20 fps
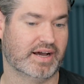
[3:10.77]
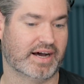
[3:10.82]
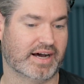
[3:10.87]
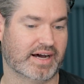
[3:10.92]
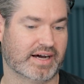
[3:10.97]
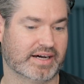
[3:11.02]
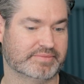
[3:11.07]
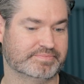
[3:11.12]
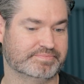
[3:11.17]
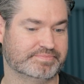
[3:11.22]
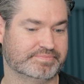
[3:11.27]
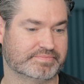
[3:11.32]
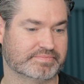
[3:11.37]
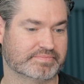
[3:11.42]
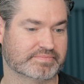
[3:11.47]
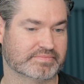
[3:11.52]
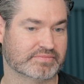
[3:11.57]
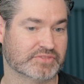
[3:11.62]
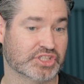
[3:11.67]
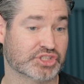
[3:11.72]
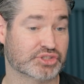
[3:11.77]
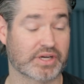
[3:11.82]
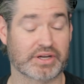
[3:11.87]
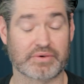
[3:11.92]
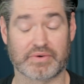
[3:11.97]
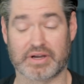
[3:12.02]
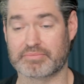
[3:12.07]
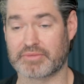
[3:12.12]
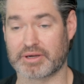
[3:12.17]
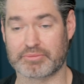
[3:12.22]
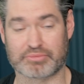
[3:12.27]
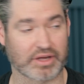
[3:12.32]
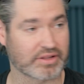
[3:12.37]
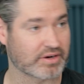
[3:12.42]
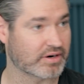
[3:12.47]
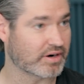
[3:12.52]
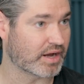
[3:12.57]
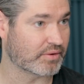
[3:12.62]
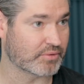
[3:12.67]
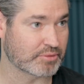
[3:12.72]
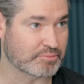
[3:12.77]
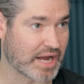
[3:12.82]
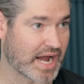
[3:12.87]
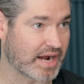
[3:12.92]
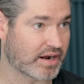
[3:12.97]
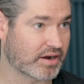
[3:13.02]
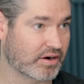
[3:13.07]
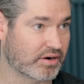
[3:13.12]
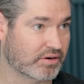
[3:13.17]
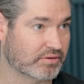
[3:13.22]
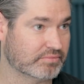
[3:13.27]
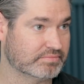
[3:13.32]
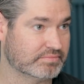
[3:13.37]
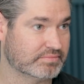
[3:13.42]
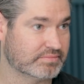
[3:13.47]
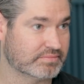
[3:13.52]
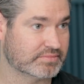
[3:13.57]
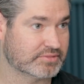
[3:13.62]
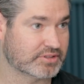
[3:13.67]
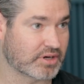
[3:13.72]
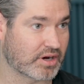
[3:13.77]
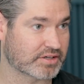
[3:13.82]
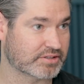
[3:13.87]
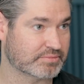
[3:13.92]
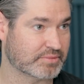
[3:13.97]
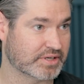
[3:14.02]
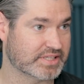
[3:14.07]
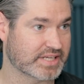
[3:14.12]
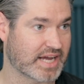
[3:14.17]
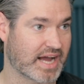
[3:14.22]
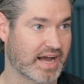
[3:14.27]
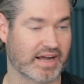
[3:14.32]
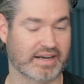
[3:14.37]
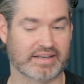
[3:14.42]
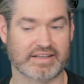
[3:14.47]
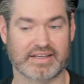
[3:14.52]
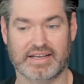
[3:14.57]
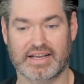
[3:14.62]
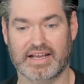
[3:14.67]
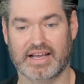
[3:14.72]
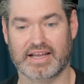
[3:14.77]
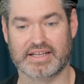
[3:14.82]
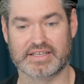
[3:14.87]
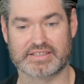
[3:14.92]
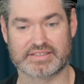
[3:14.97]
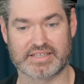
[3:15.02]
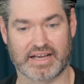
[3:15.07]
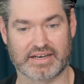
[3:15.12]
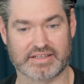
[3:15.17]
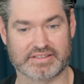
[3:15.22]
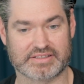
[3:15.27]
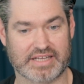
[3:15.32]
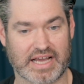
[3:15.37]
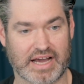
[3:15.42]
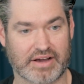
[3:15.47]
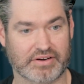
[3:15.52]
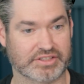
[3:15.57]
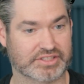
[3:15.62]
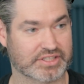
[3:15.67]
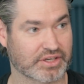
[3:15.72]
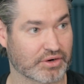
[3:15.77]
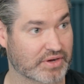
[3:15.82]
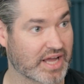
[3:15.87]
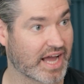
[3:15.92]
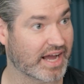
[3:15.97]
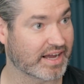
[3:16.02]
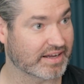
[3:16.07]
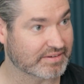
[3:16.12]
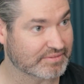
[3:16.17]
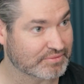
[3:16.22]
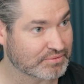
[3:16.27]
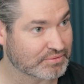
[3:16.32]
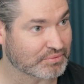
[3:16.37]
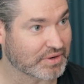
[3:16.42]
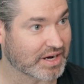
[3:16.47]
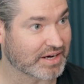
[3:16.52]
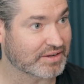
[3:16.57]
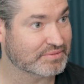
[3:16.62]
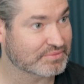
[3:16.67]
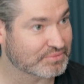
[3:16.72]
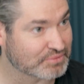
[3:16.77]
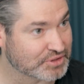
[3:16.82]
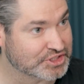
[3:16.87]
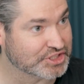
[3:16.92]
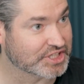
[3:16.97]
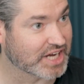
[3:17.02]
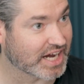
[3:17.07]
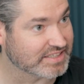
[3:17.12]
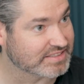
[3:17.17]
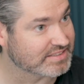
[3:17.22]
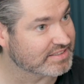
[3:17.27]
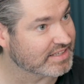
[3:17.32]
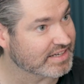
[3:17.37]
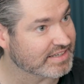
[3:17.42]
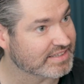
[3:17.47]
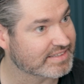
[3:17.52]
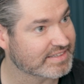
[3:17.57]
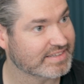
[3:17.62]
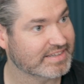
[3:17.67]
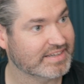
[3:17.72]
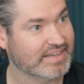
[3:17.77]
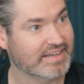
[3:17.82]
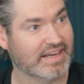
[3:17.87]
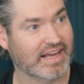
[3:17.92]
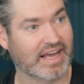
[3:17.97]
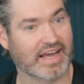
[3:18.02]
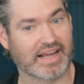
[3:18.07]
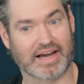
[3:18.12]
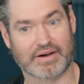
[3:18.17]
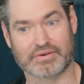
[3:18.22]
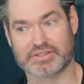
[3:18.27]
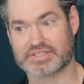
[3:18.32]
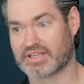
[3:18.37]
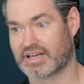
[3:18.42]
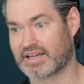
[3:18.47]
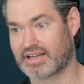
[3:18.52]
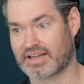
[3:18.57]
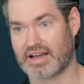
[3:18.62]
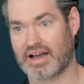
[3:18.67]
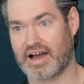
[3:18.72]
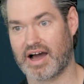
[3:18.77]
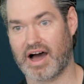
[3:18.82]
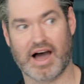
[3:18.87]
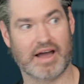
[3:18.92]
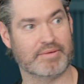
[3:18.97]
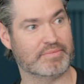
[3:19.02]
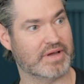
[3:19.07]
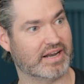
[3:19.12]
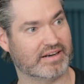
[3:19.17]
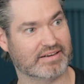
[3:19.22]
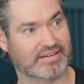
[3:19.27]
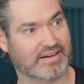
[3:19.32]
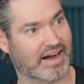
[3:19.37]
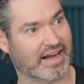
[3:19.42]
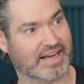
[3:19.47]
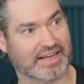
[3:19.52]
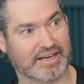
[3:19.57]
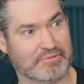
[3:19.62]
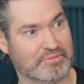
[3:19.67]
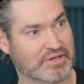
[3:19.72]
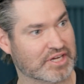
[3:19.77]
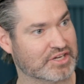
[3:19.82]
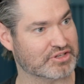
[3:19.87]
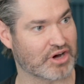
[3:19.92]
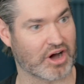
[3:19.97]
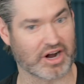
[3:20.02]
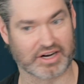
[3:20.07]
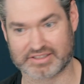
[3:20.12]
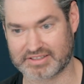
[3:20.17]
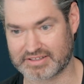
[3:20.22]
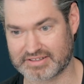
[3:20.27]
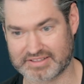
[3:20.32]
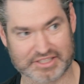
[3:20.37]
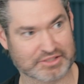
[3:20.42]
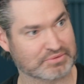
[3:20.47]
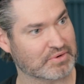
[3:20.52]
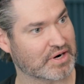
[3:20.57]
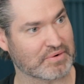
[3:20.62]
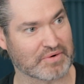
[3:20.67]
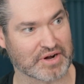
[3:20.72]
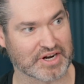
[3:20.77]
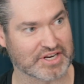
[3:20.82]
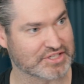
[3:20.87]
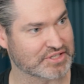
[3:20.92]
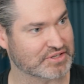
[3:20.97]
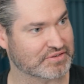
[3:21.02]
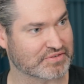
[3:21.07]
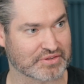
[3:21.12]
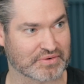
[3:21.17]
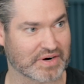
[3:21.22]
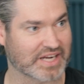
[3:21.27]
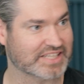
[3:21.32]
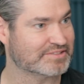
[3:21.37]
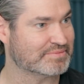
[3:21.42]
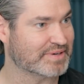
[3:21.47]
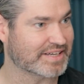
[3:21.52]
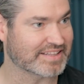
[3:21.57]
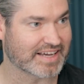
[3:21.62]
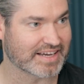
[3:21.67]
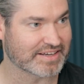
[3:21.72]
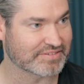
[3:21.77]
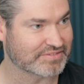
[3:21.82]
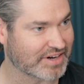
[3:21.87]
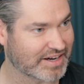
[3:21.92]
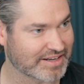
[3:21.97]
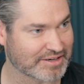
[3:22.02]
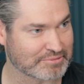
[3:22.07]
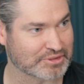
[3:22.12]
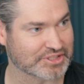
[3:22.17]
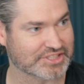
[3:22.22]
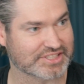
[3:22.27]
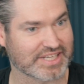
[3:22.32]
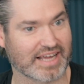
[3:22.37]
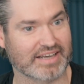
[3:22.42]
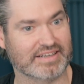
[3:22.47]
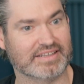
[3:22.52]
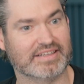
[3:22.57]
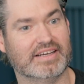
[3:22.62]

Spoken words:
So anyway, my brother and I went back home, talked to my dad. He sat us down and said, okay, well, what'd you guys think? And I was like, I'm in. I'm going to be a doctor. This is what I want to do for the rest of my life, 100%.